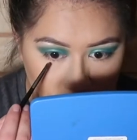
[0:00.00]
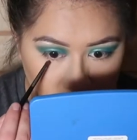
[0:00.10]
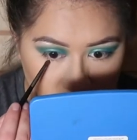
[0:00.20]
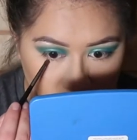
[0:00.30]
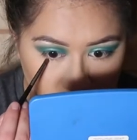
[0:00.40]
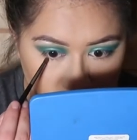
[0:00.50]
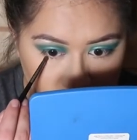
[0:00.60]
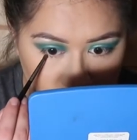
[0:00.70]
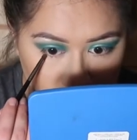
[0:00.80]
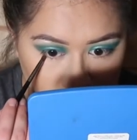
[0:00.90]
losing my
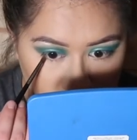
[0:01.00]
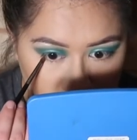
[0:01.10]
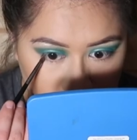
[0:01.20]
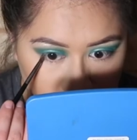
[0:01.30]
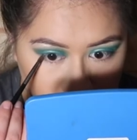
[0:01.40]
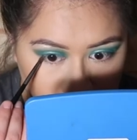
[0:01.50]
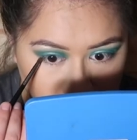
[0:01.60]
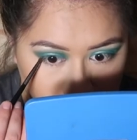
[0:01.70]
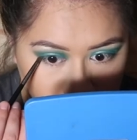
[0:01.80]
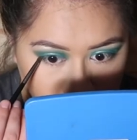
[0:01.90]
train of thought.
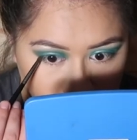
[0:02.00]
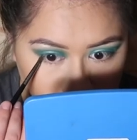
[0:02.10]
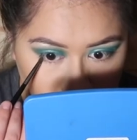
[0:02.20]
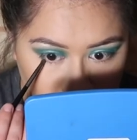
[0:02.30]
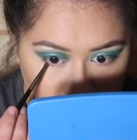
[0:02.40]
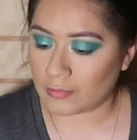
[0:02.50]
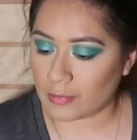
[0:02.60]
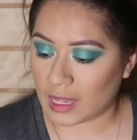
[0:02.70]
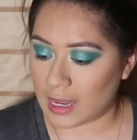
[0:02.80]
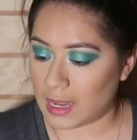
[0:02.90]

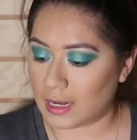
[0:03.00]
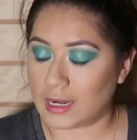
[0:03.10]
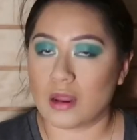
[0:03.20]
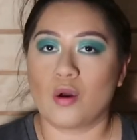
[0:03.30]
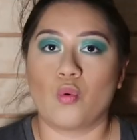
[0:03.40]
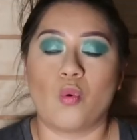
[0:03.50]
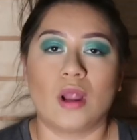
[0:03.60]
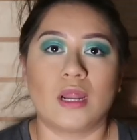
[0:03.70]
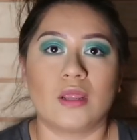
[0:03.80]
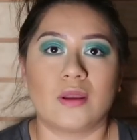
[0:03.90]
And
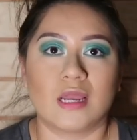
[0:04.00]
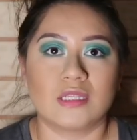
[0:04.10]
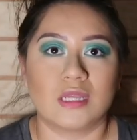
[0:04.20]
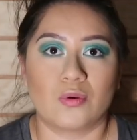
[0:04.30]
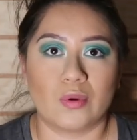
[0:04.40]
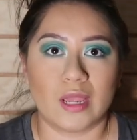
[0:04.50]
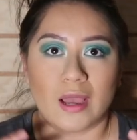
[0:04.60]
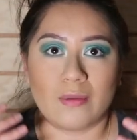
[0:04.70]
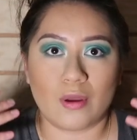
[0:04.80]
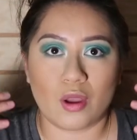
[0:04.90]
voila, you guys, we
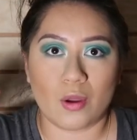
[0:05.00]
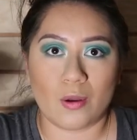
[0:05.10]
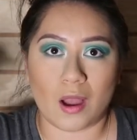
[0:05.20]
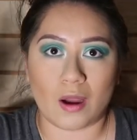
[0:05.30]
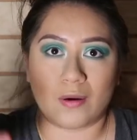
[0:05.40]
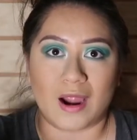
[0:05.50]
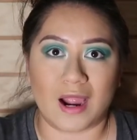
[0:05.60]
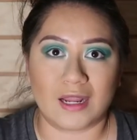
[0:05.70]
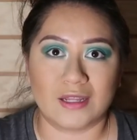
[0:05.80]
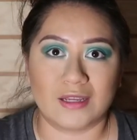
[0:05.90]
have our
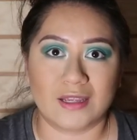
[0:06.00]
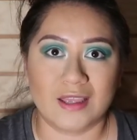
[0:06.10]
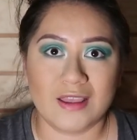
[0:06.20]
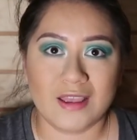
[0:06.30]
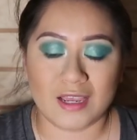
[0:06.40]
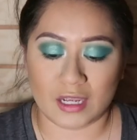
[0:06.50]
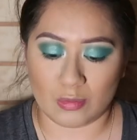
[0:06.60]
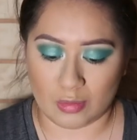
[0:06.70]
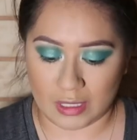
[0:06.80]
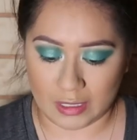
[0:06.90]
eye look
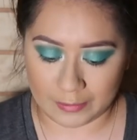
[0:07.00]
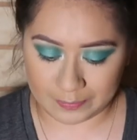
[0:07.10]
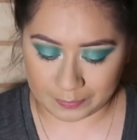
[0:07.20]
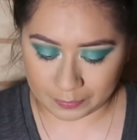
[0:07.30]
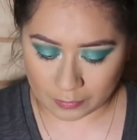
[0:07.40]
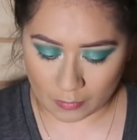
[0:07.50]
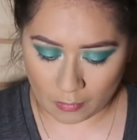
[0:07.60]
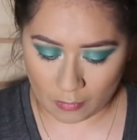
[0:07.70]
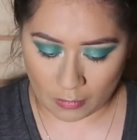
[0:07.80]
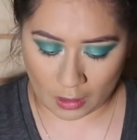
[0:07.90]
complete.
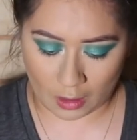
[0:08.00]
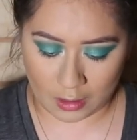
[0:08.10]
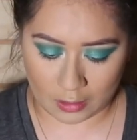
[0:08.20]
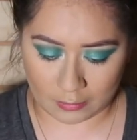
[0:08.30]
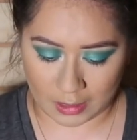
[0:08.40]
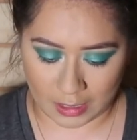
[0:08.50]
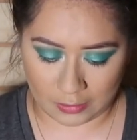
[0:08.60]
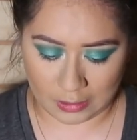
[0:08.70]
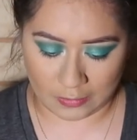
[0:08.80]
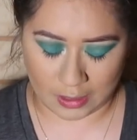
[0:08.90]
I
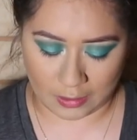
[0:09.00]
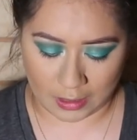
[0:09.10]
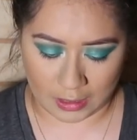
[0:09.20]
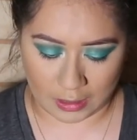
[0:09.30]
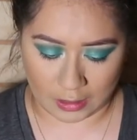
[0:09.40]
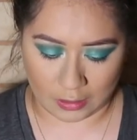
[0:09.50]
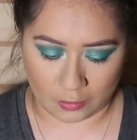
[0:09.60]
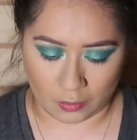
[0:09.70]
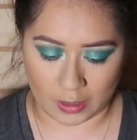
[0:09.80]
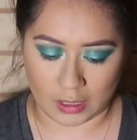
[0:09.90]
only went in
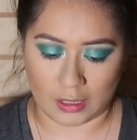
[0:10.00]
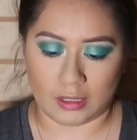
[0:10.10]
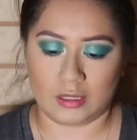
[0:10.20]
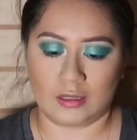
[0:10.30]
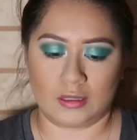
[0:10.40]
with,